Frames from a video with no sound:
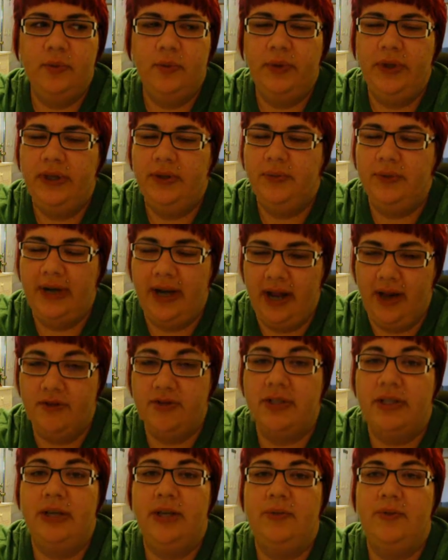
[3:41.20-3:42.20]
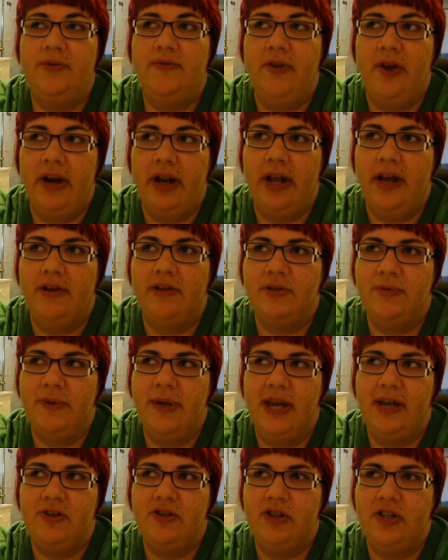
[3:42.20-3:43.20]
we went house hunting, we found a house, we
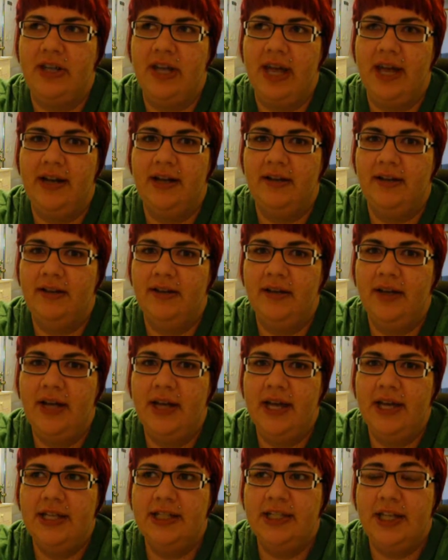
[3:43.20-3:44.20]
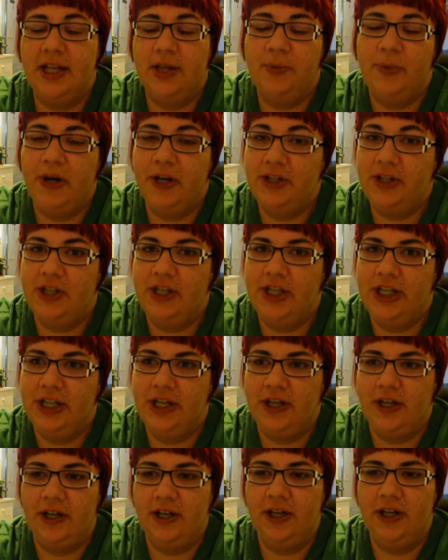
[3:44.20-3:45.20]
actually had a celebration
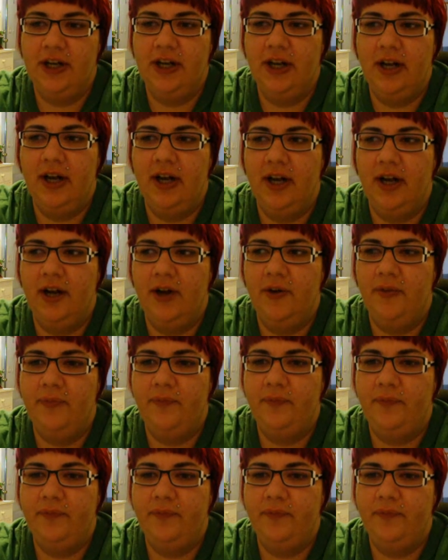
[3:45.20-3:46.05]
dinner, um,